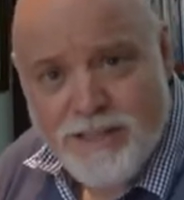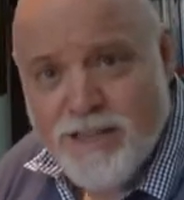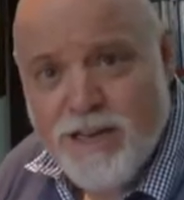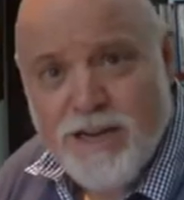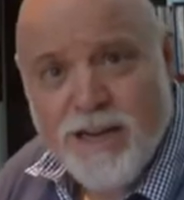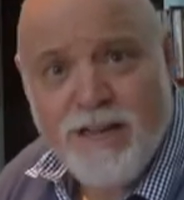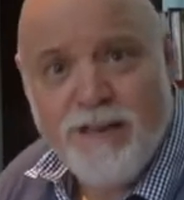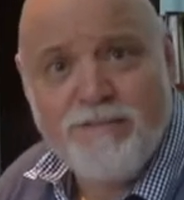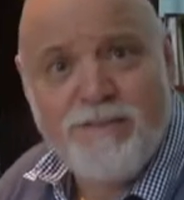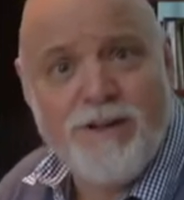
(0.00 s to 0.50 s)

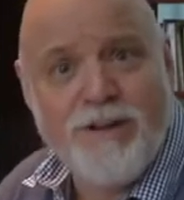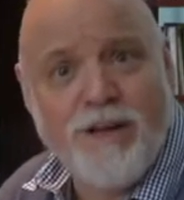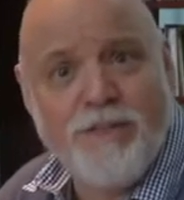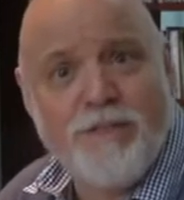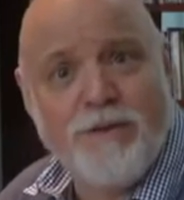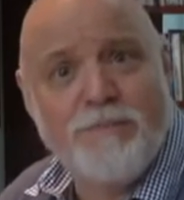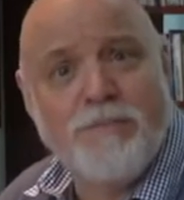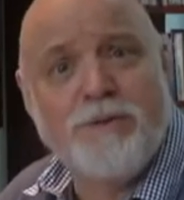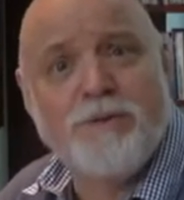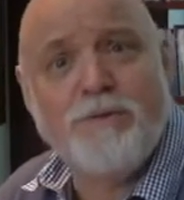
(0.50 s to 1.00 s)
going to give you
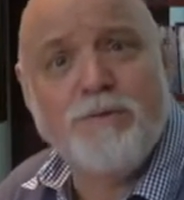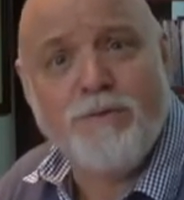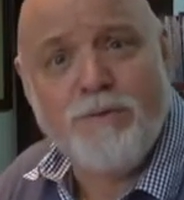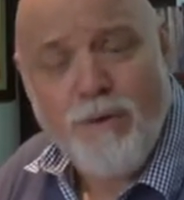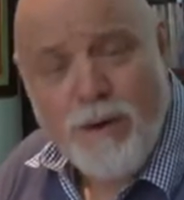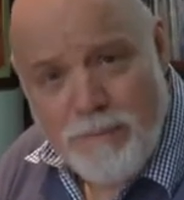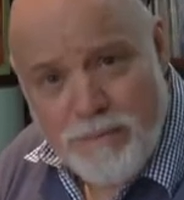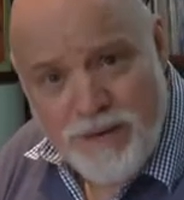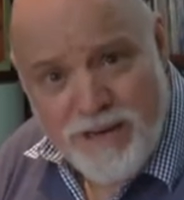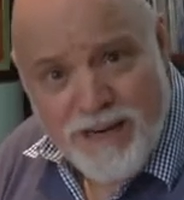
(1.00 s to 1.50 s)
nothing but
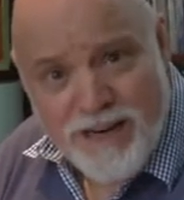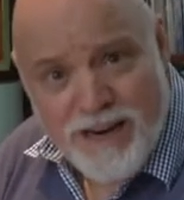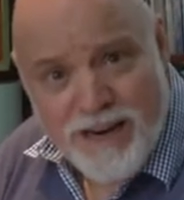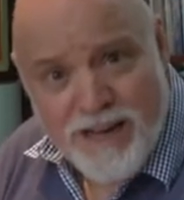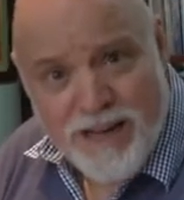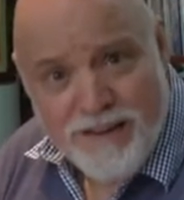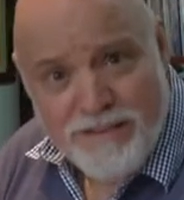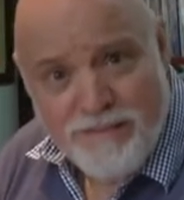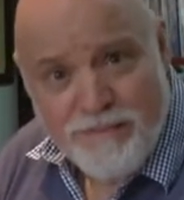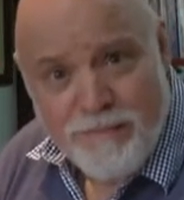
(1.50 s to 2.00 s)
trouble in
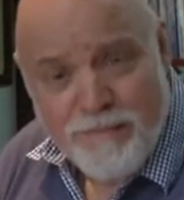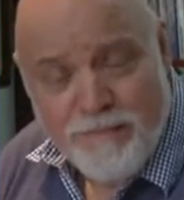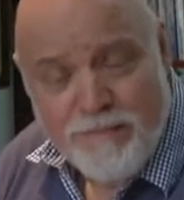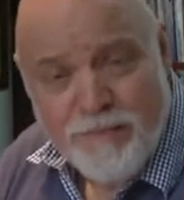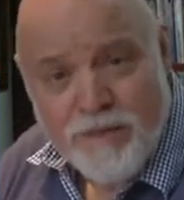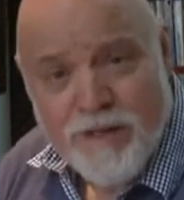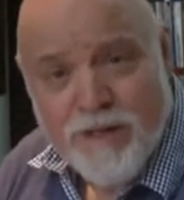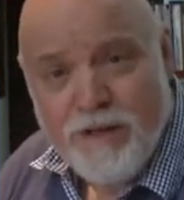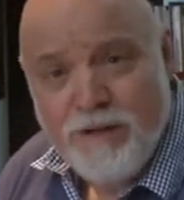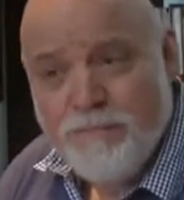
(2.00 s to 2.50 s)
life,
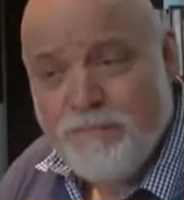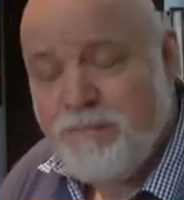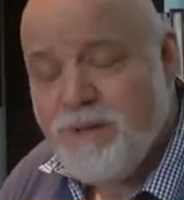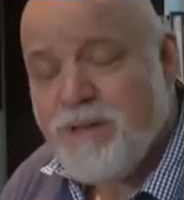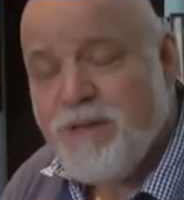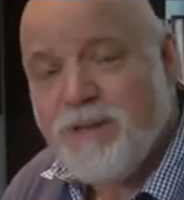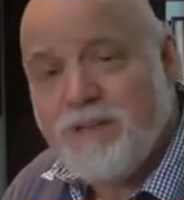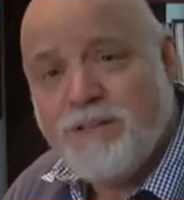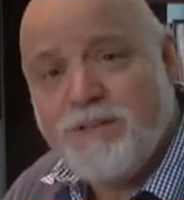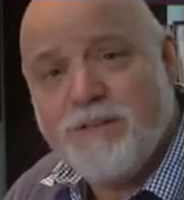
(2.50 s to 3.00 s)

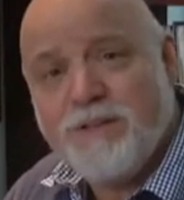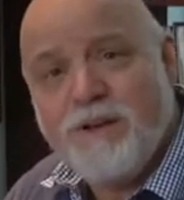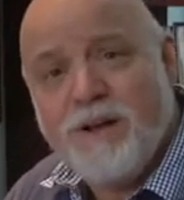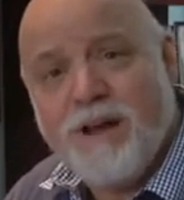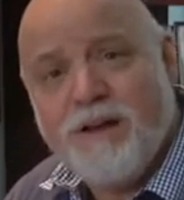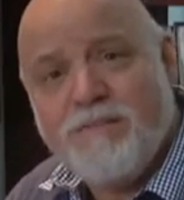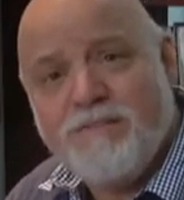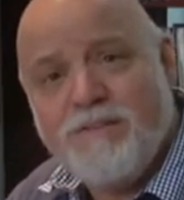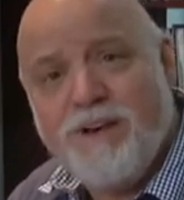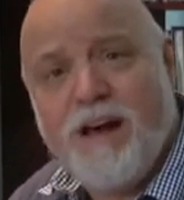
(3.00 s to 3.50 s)
because you're
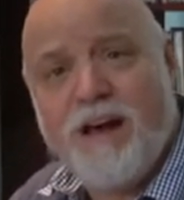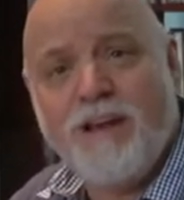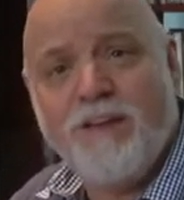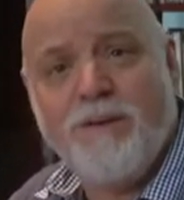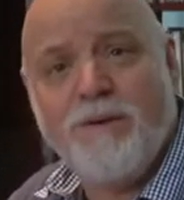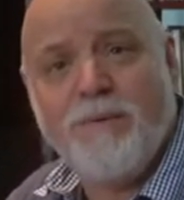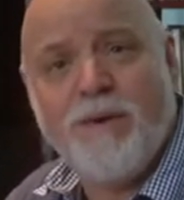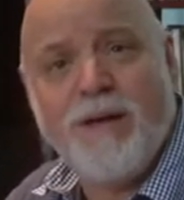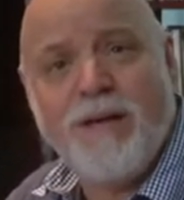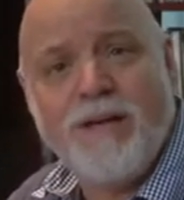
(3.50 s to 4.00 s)

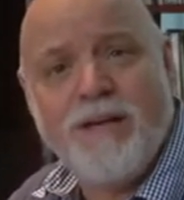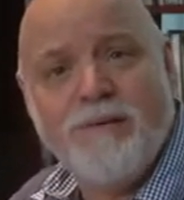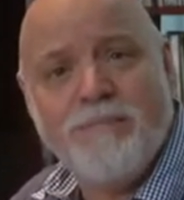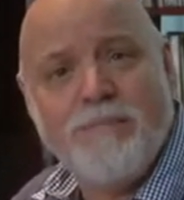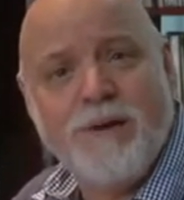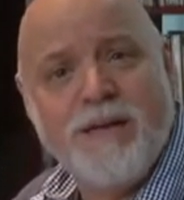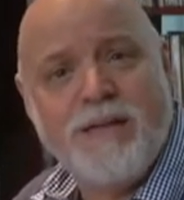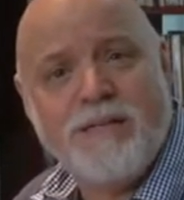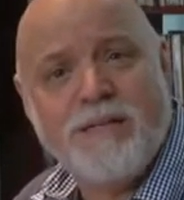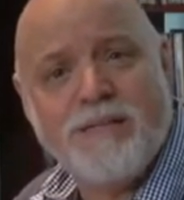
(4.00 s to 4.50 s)
evaluating
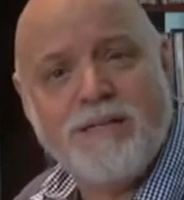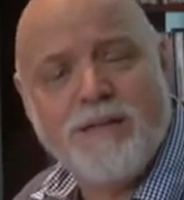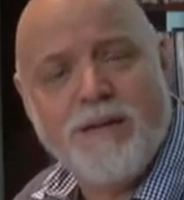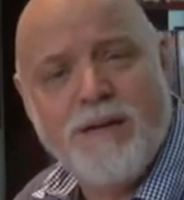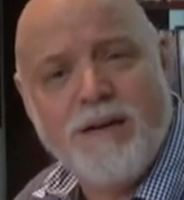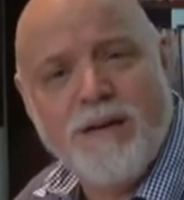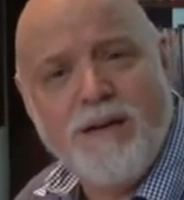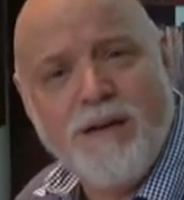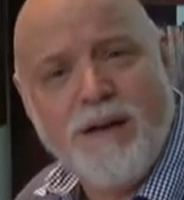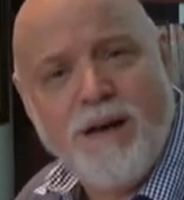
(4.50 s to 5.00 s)
based
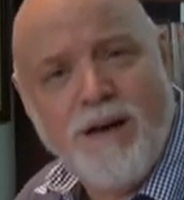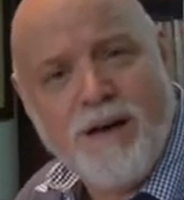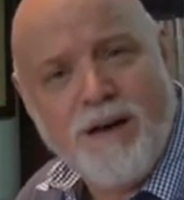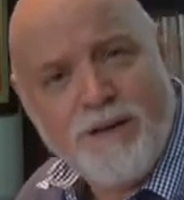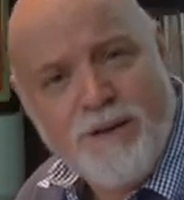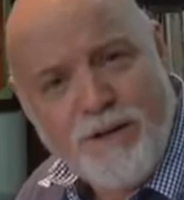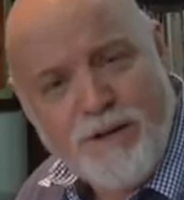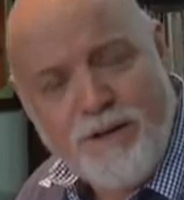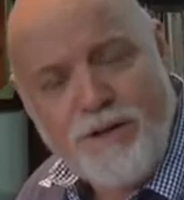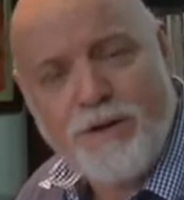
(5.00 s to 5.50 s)

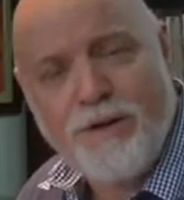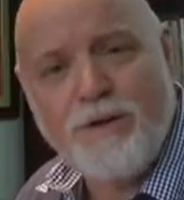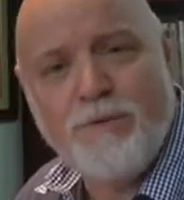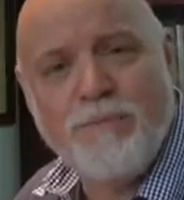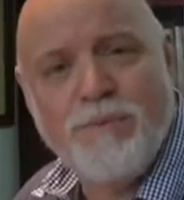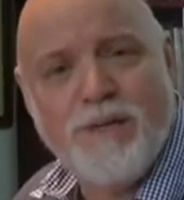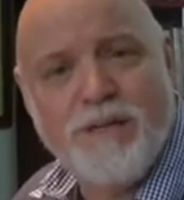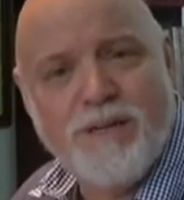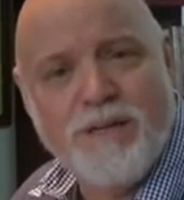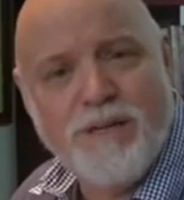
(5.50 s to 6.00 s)
on
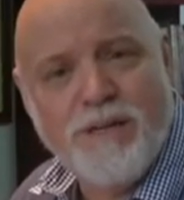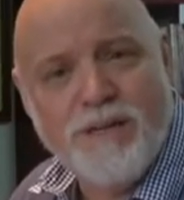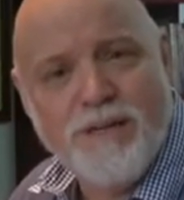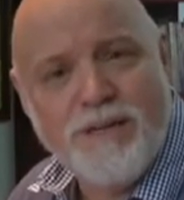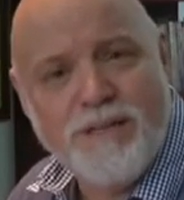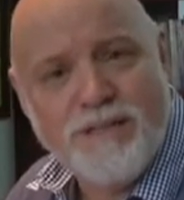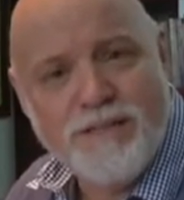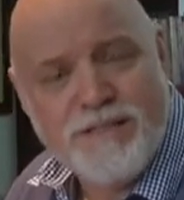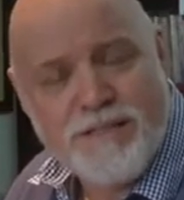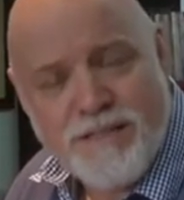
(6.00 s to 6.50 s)
human
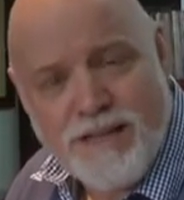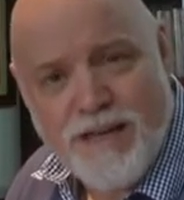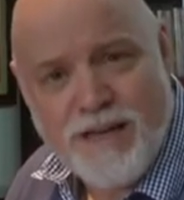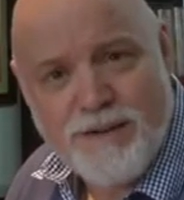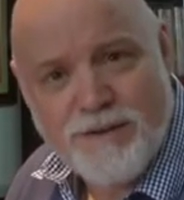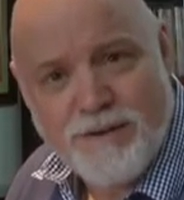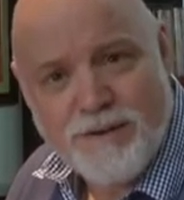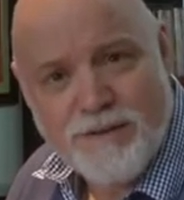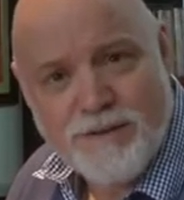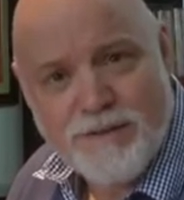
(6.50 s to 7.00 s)

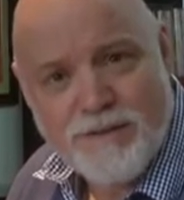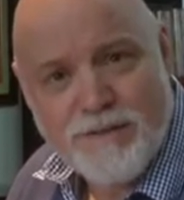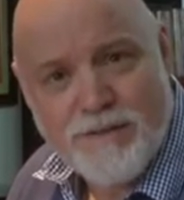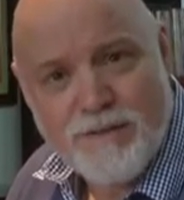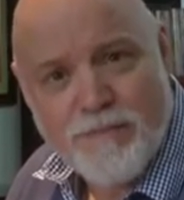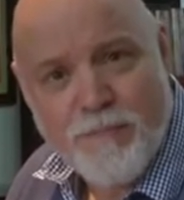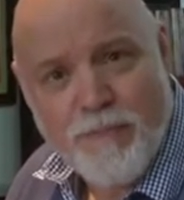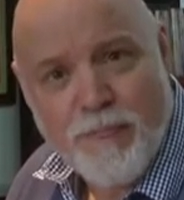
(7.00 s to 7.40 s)
standards.